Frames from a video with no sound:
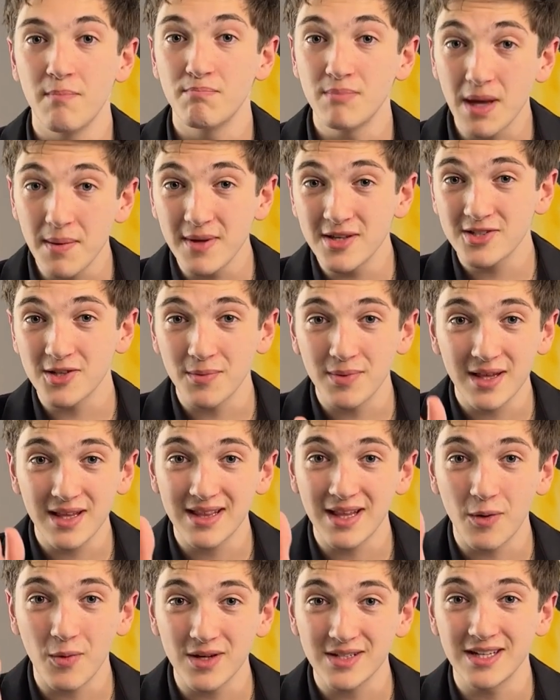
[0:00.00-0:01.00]
maybe something
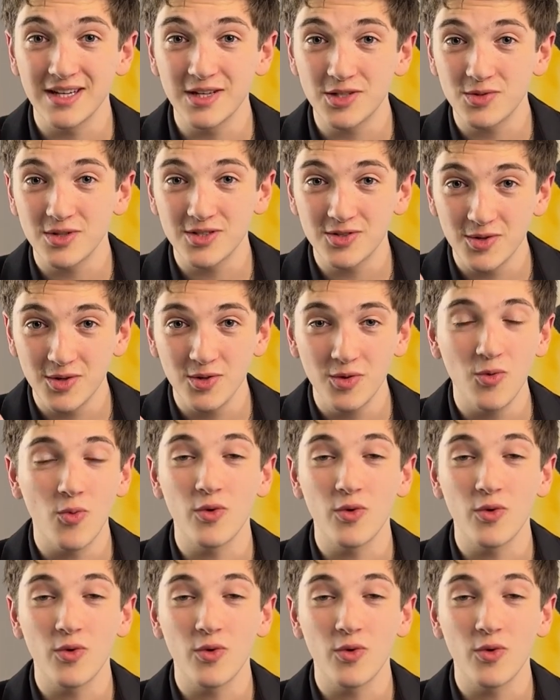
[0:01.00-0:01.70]
that was an interest to you